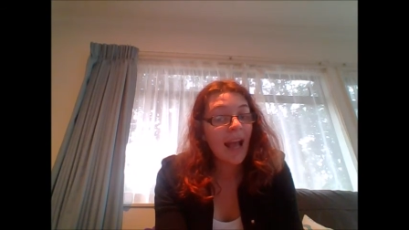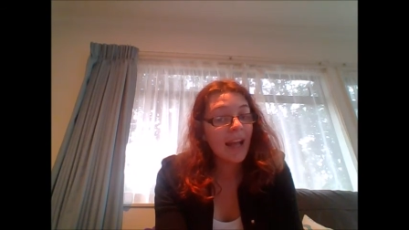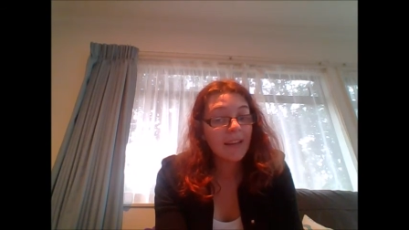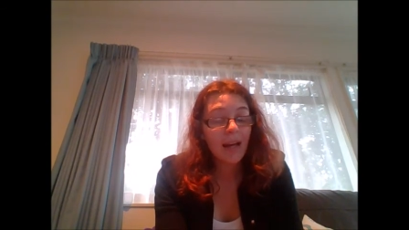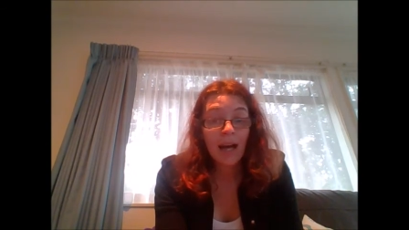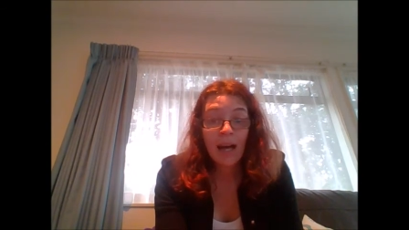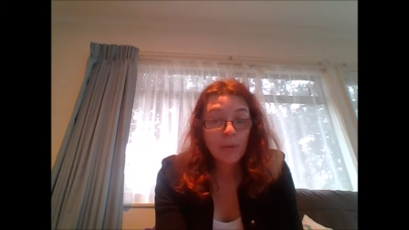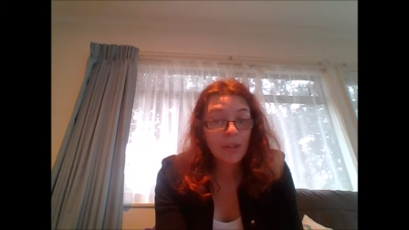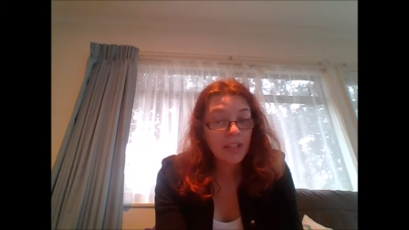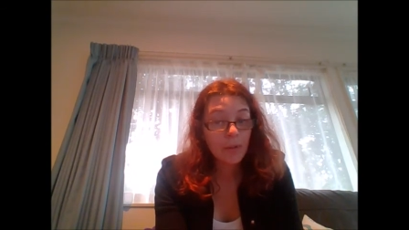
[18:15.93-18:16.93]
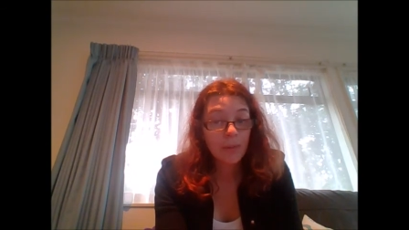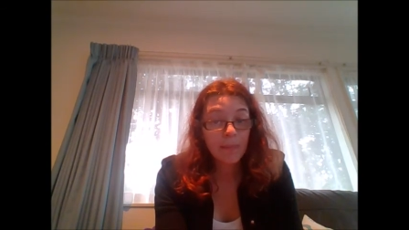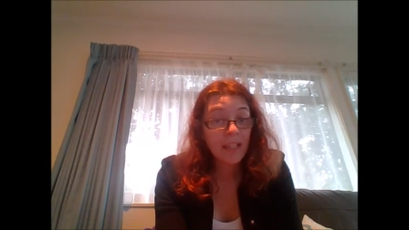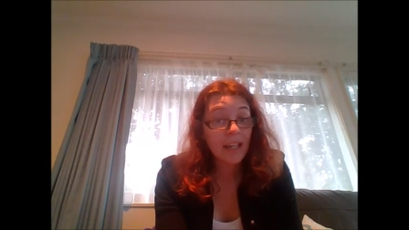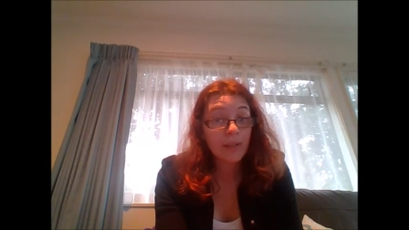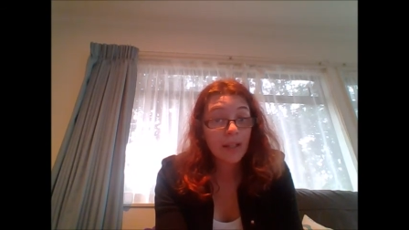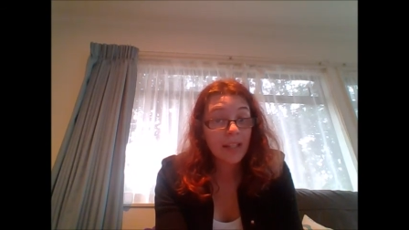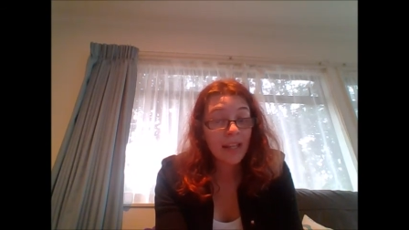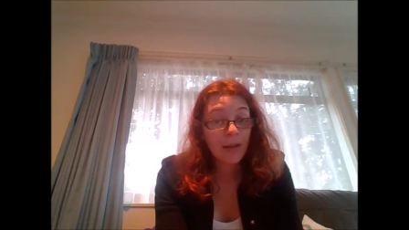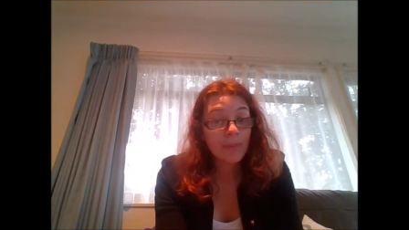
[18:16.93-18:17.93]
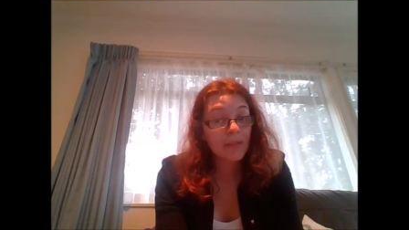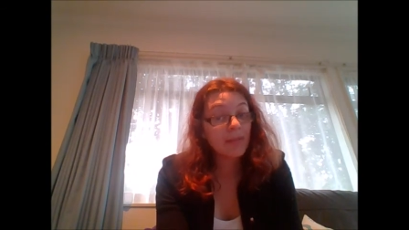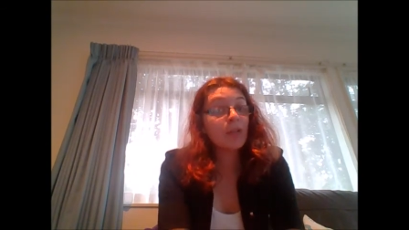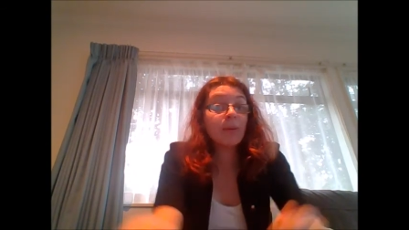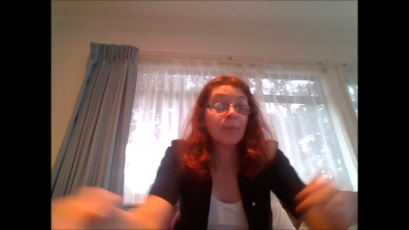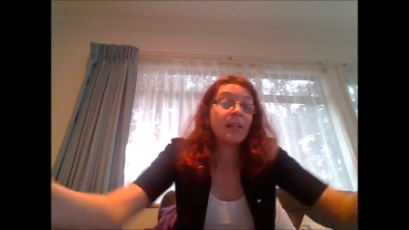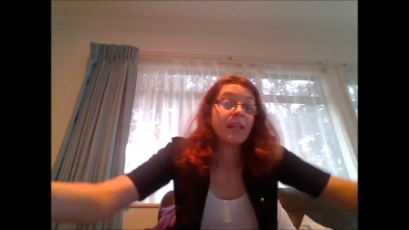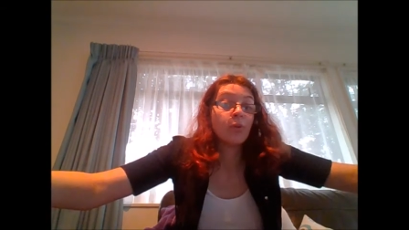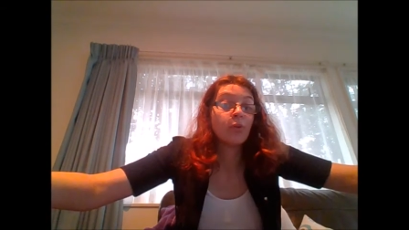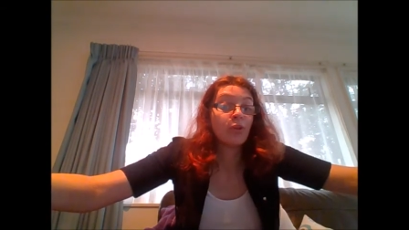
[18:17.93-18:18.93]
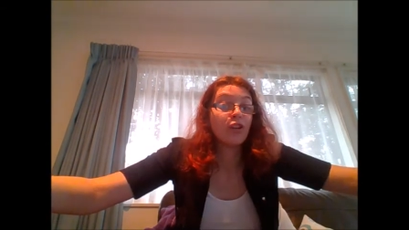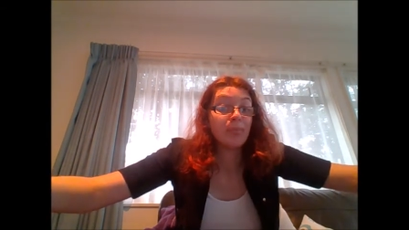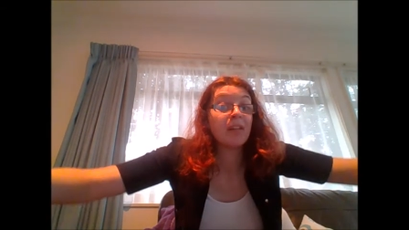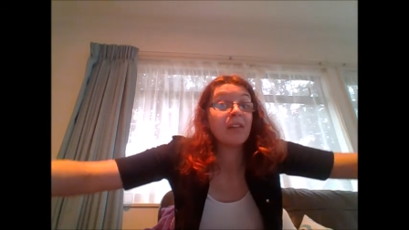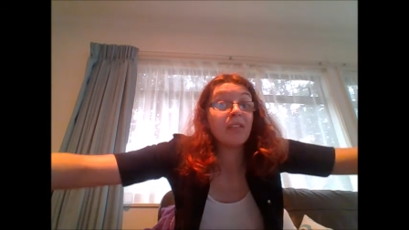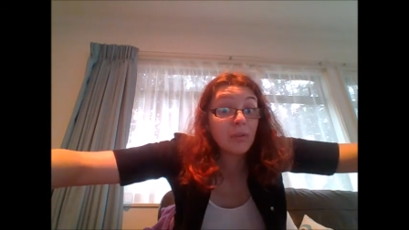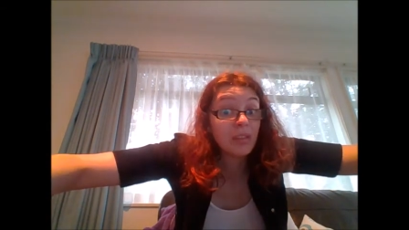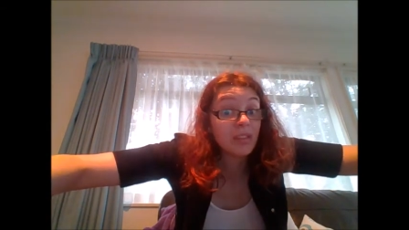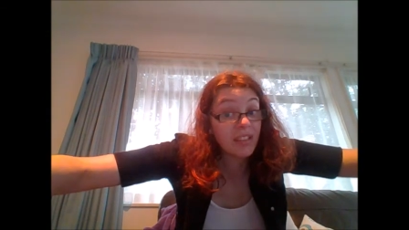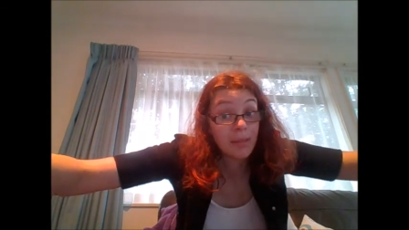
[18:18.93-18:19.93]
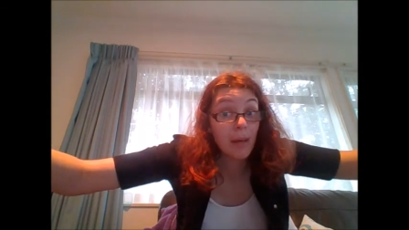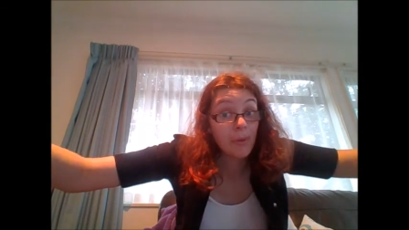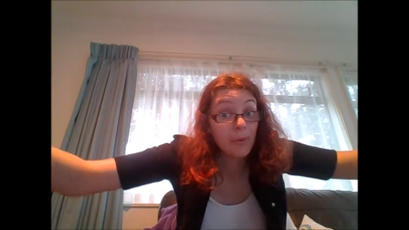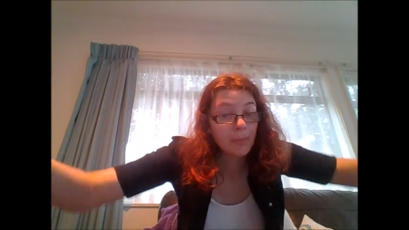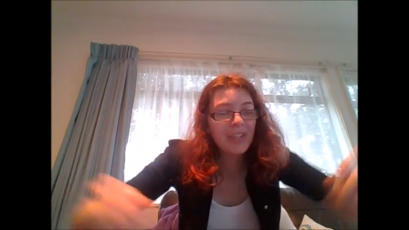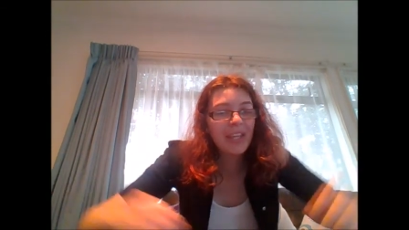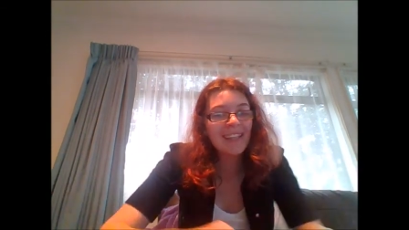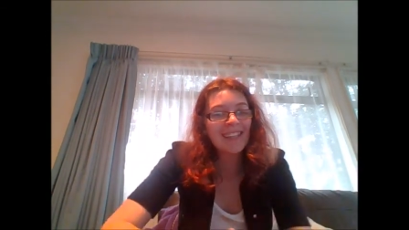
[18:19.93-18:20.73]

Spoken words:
And I want to give you a big hug right now, but it'll be really awkward because you'll just see my boobs.